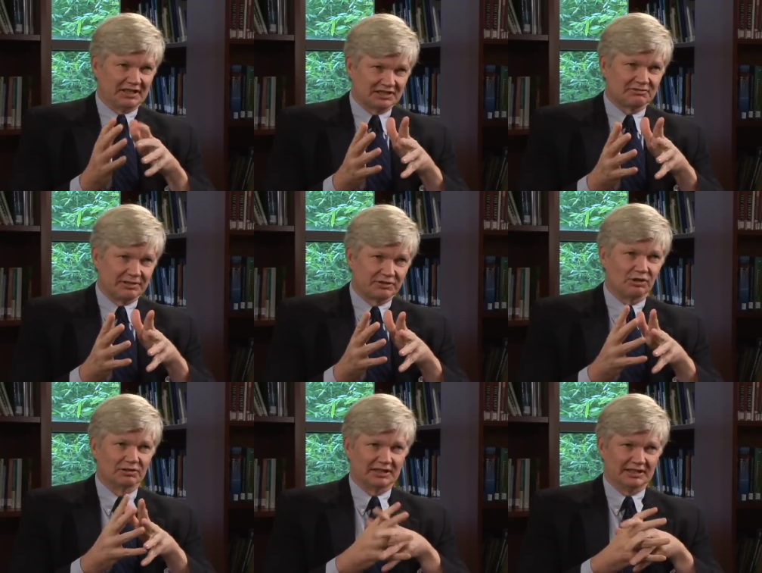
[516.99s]
history of
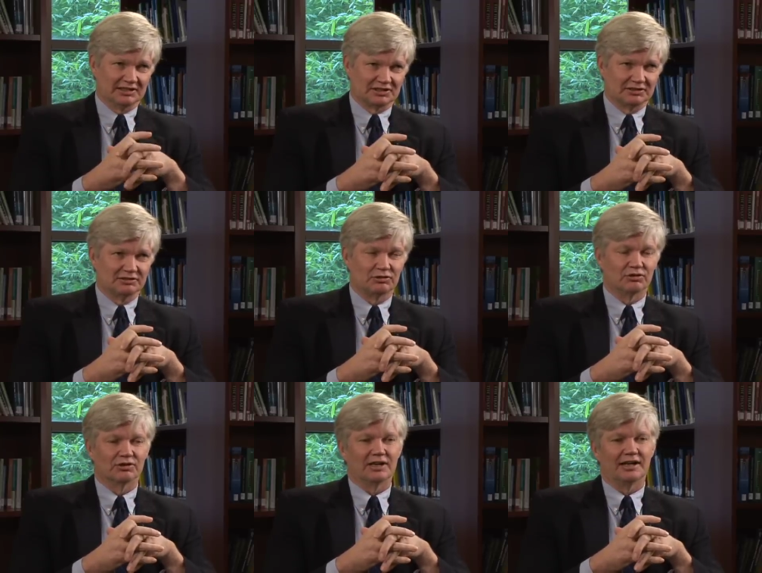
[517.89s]
colon cancer
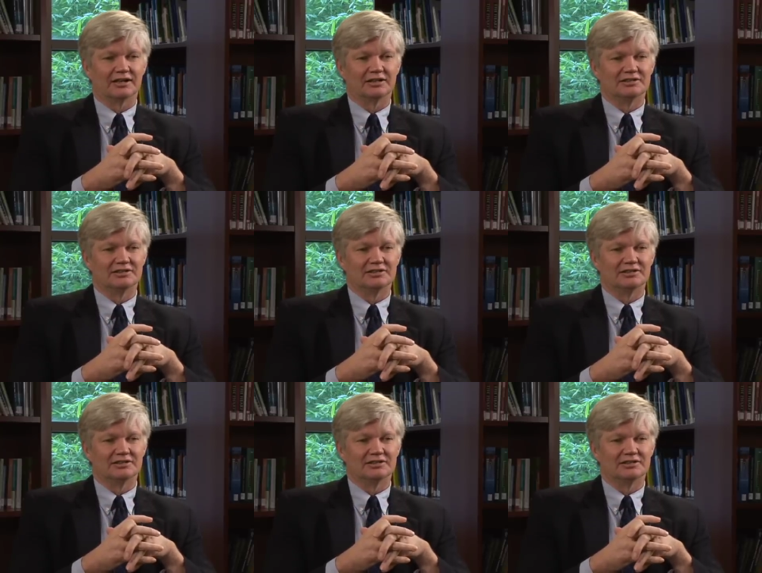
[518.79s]
or had a